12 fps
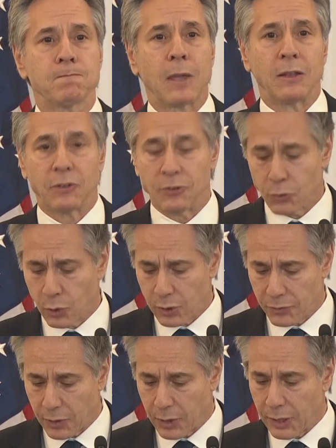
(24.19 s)
It's historic
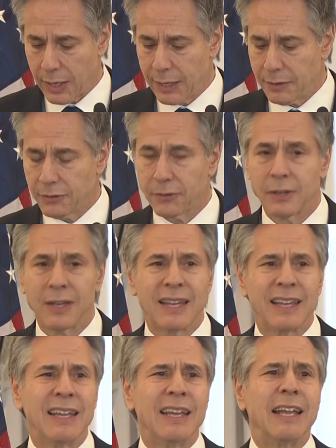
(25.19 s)
for our alliance.
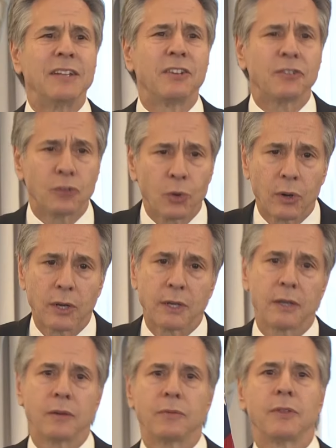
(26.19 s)
It's historic
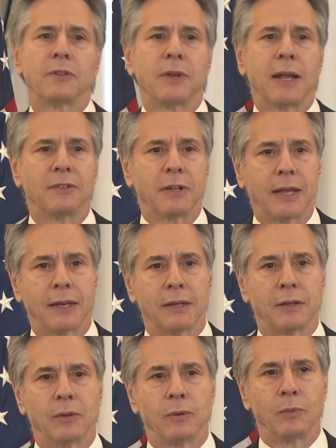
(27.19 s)
for the transatlantic
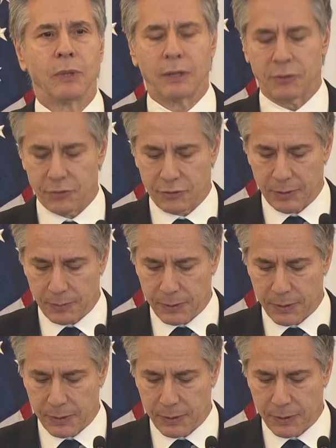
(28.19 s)
relationship.